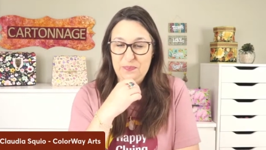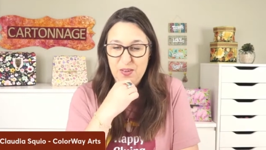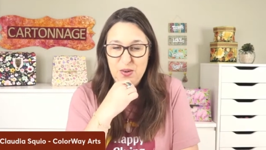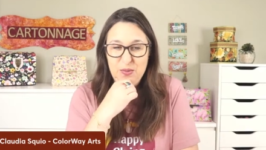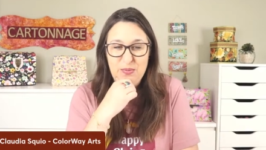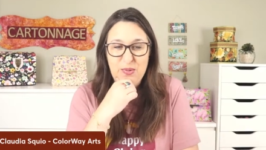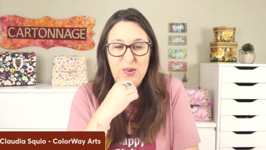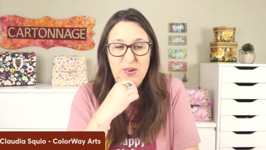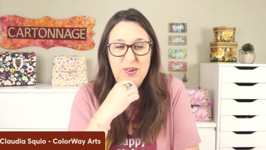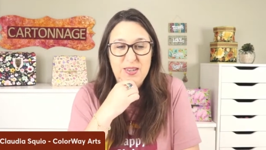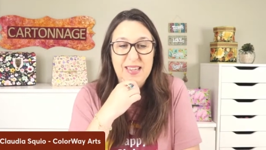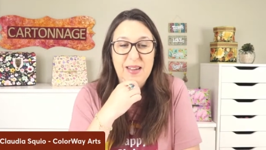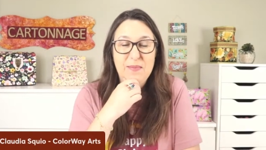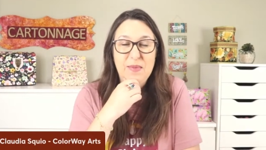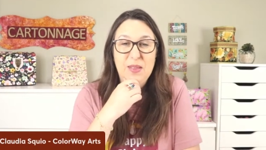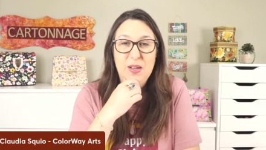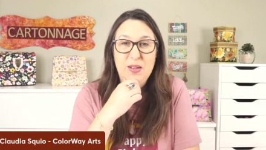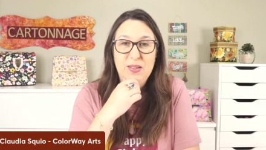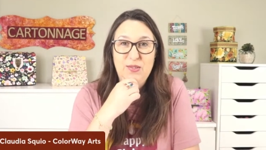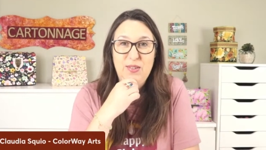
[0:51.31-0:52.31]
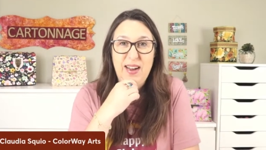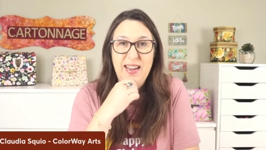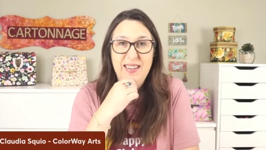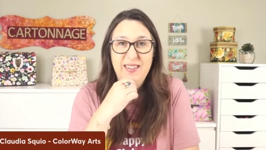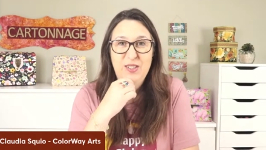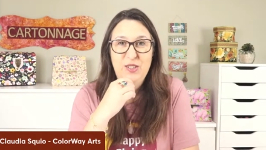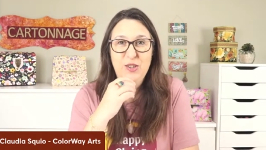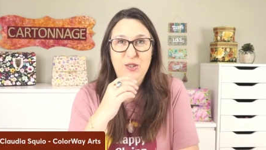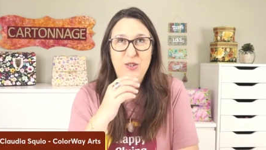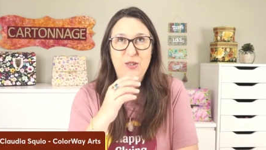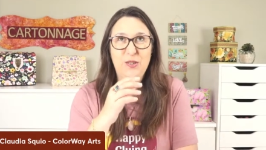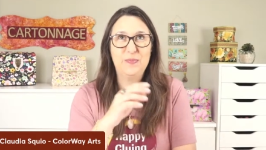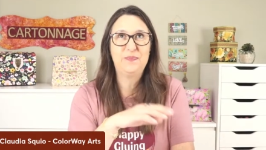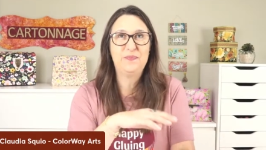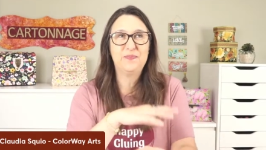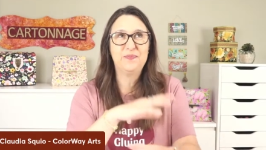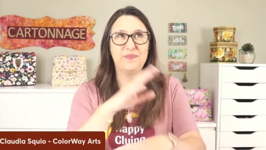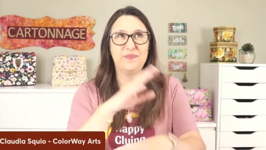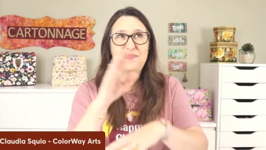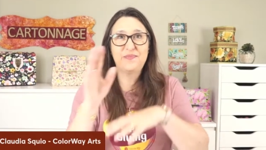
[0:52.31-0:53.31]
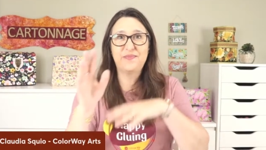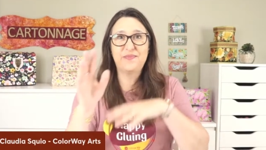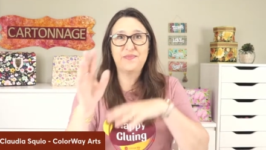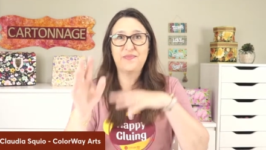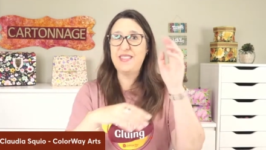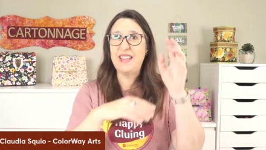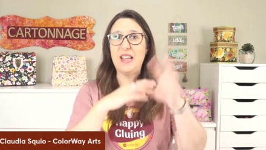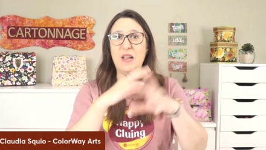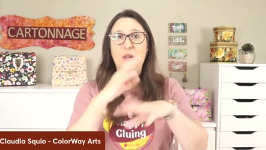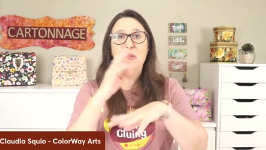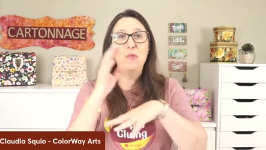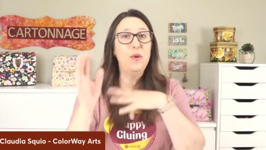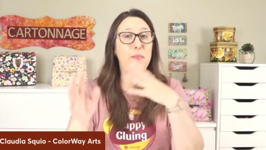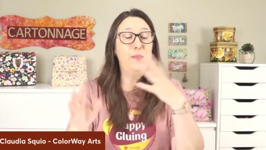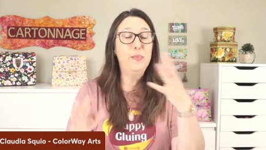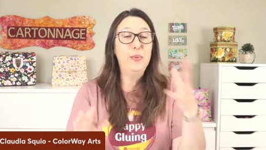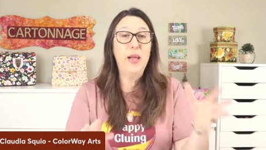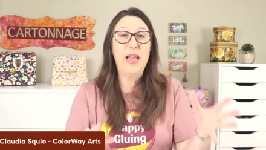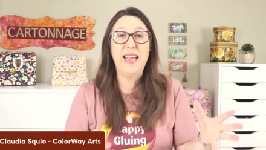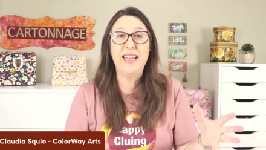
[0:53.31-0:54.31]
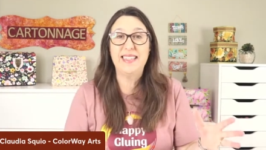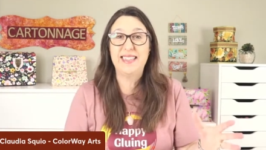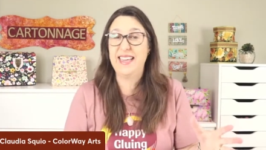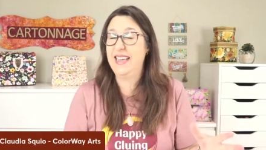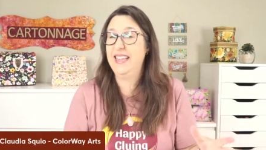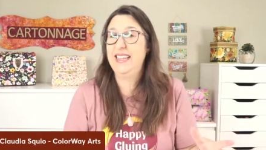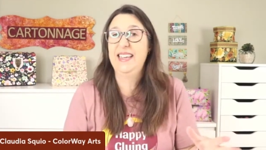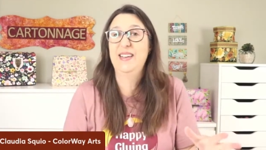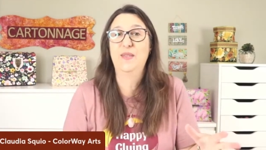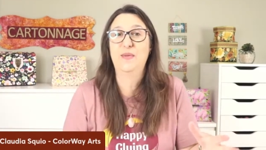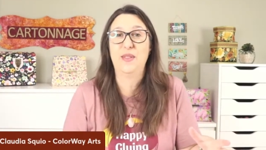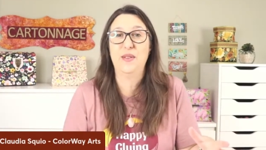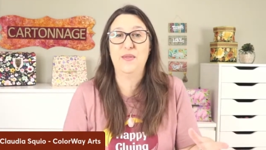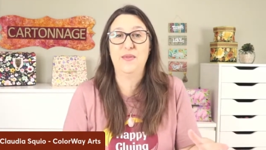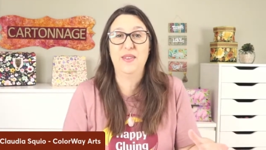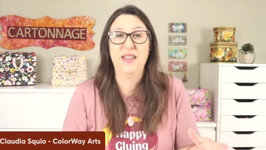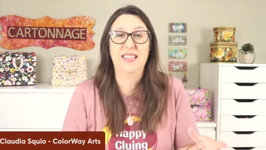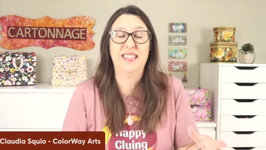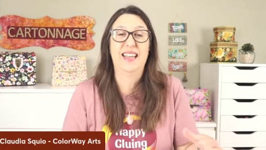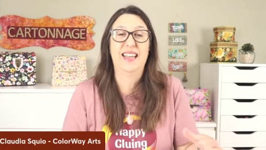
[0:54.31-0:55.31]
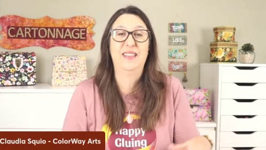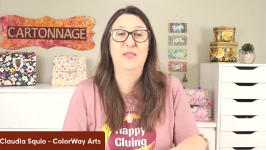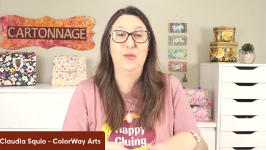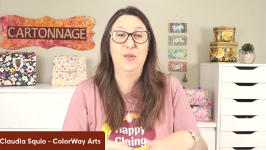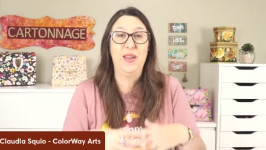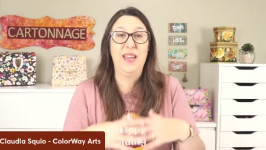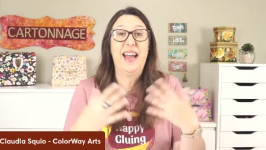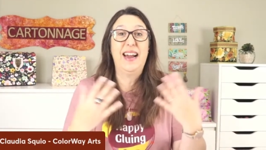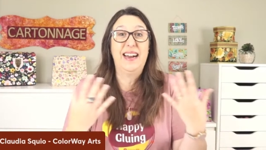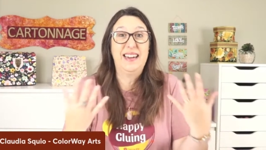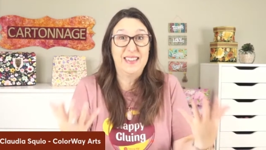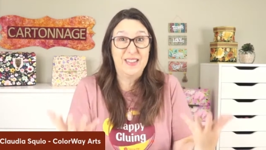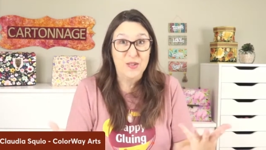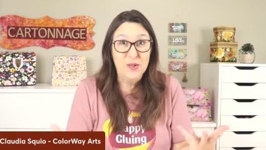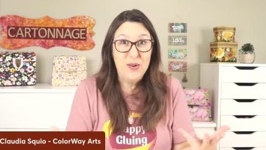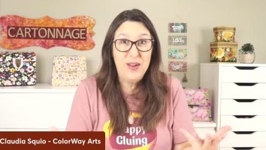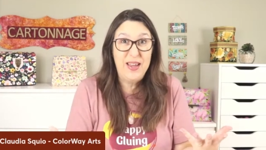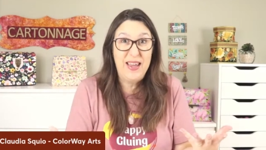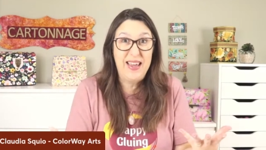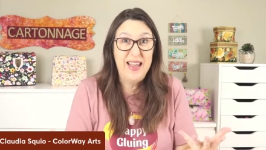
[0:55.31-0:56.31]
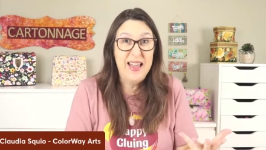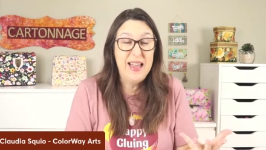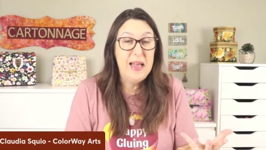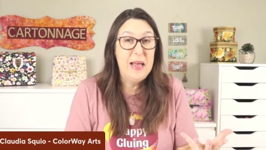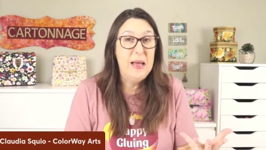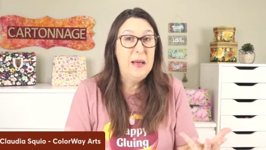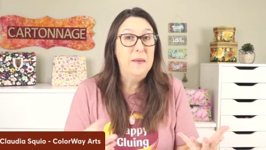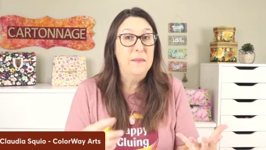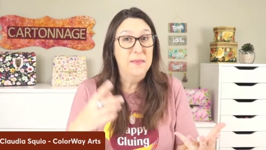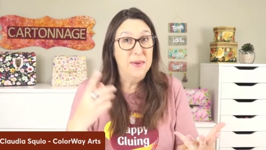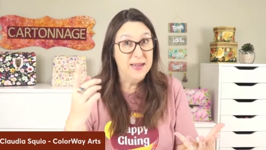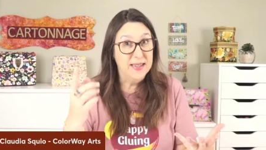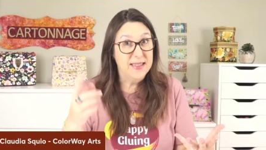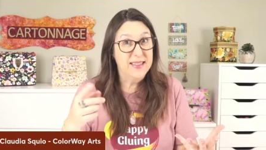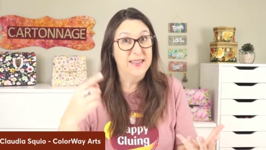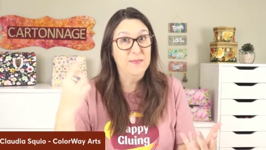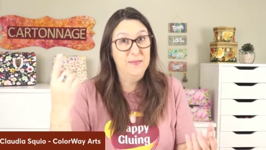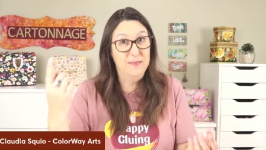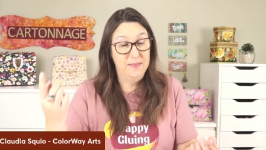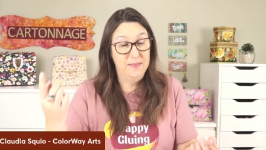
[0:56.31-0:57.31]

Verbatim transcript: Of course, I'm not trying to replace any of the things that we are doing, but